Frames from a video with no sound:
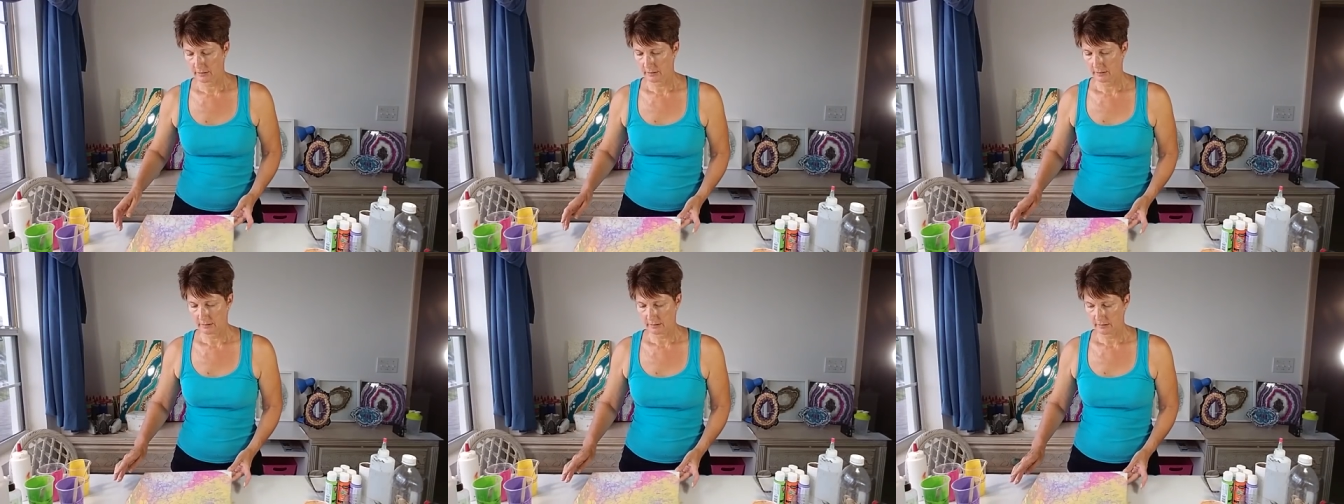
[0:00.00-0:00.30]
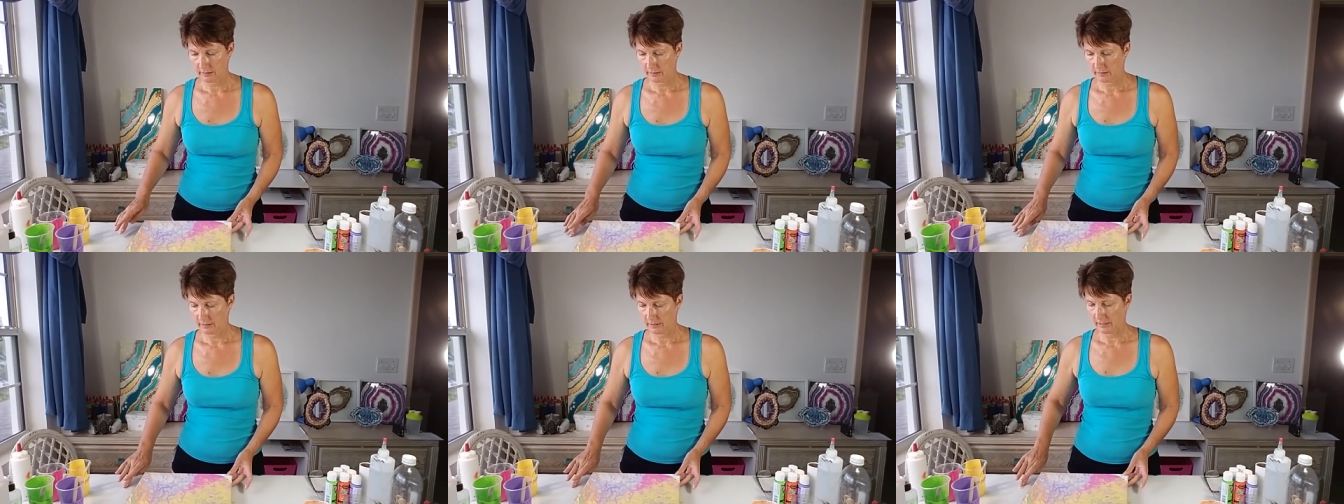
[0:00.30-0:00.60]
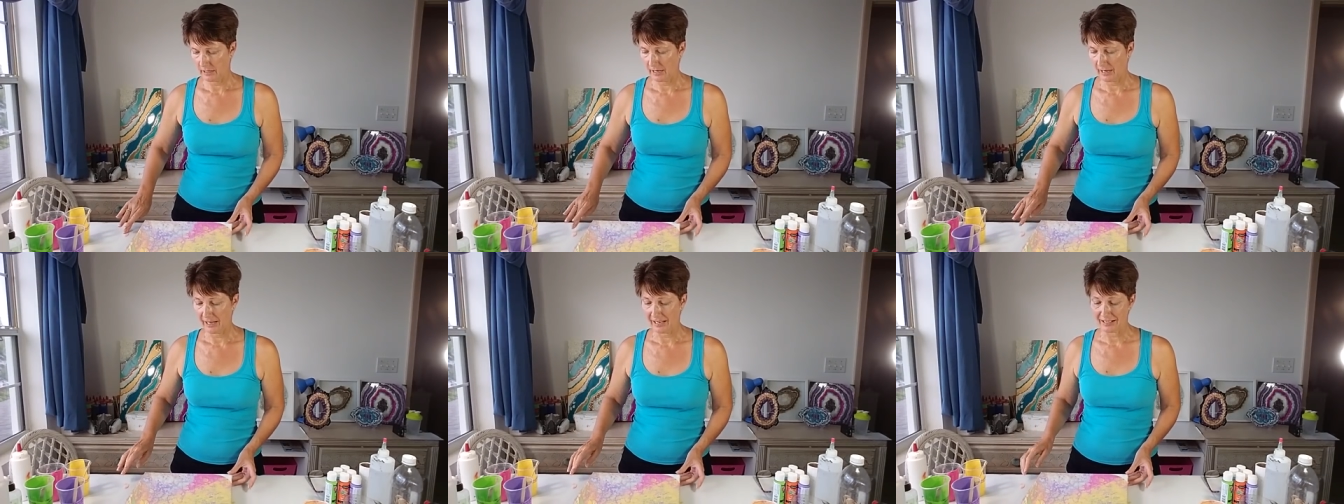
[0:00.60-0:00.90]

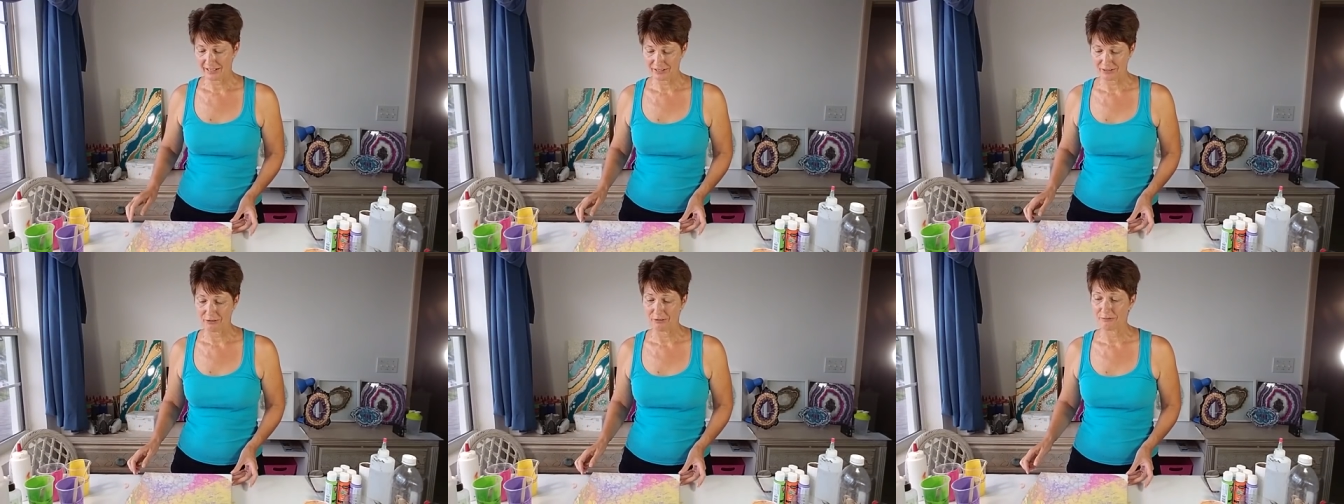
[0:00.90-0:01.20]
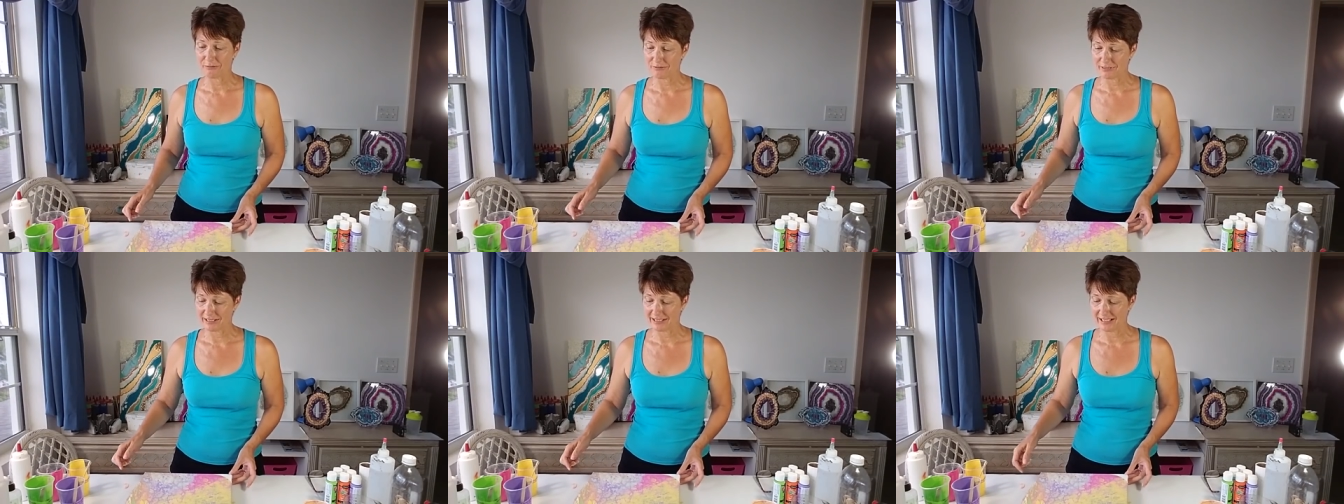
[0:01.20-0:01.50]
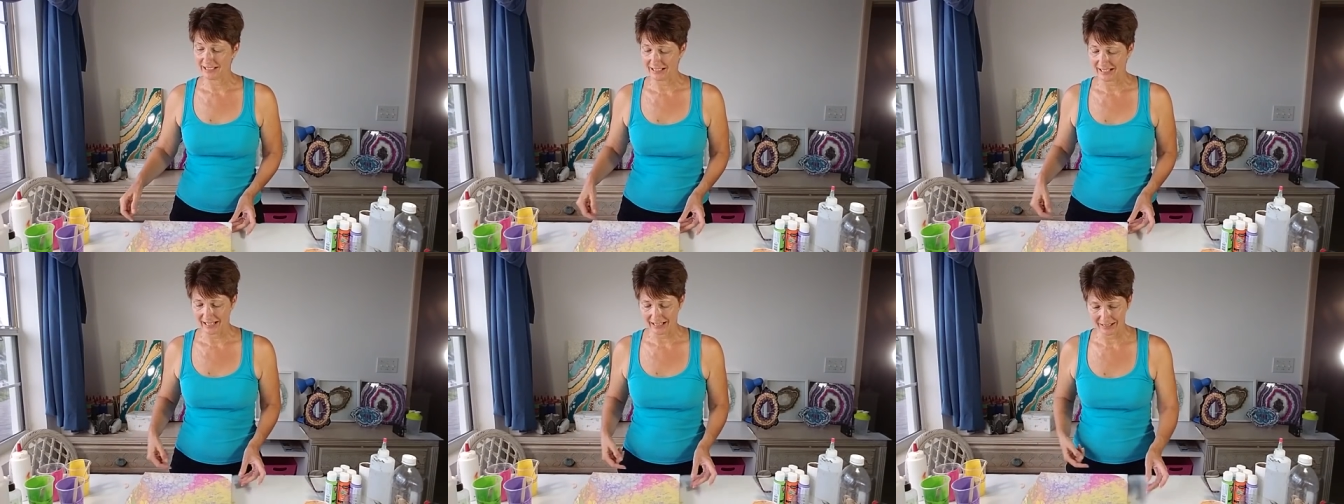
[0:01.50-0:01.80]
Yeah, it's gone
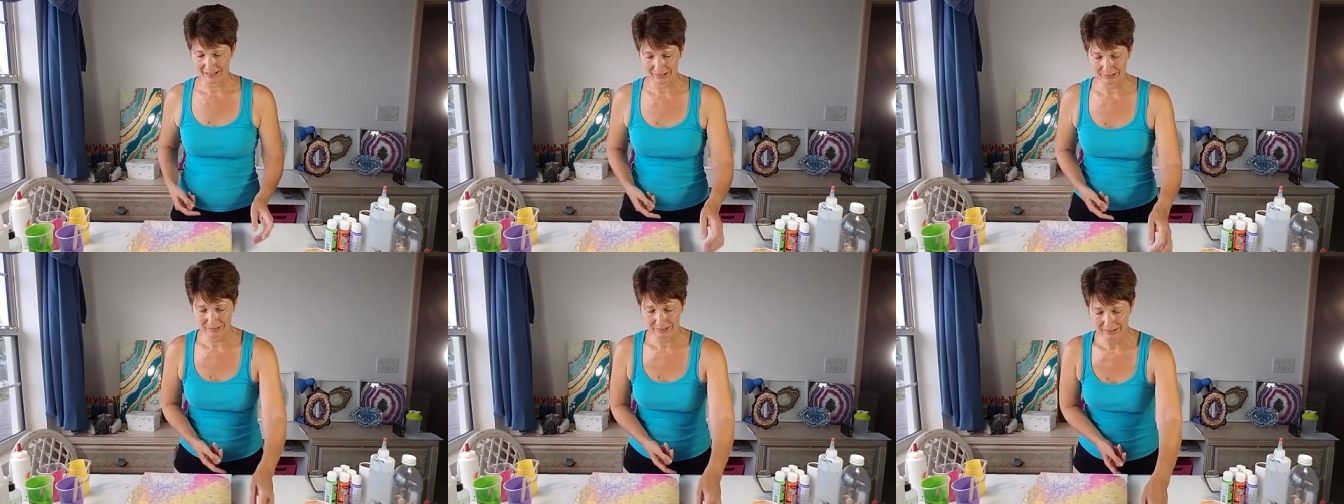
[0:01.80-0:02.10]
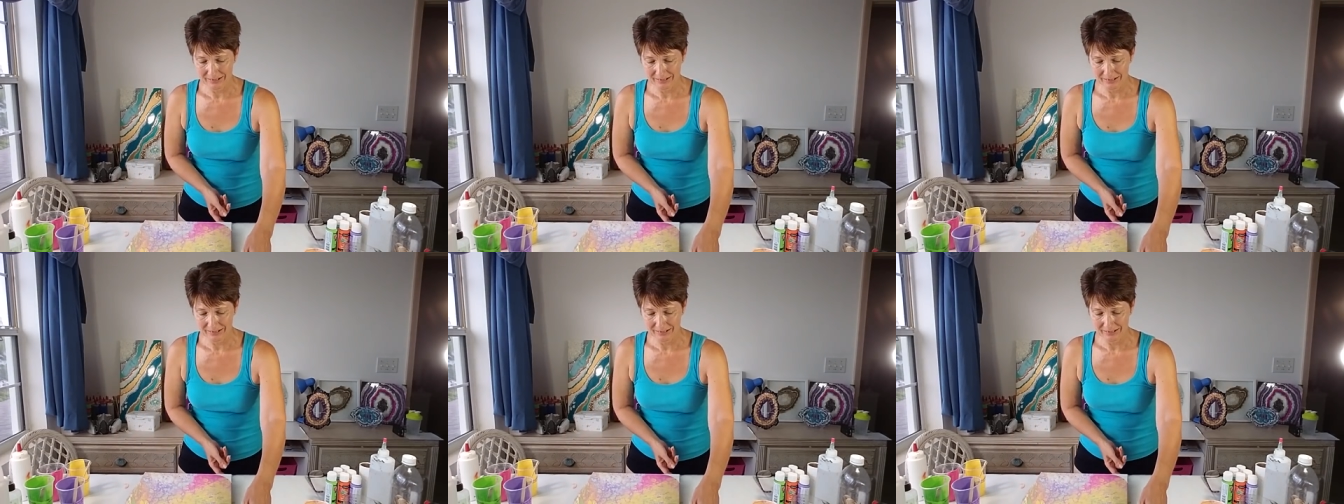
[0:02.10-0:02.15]
really yellow.